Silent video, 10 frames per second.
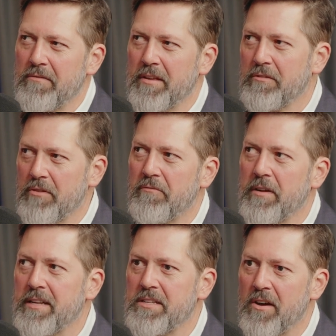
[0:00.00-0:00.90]
of the
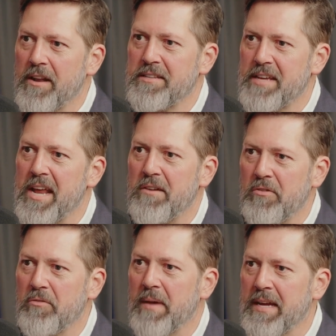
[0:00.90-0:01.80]
graphic designers ahead of
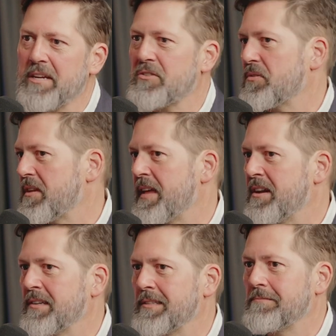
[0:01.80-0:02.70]
you and making sure that they're
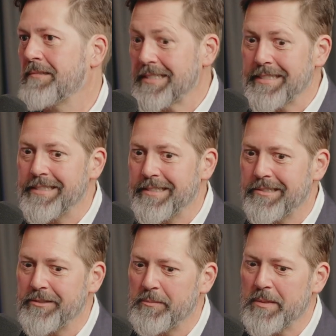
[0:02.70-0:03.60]
not like, why didn't you
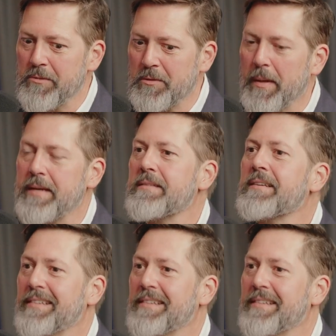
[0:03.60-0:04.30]
shoot a bit more space?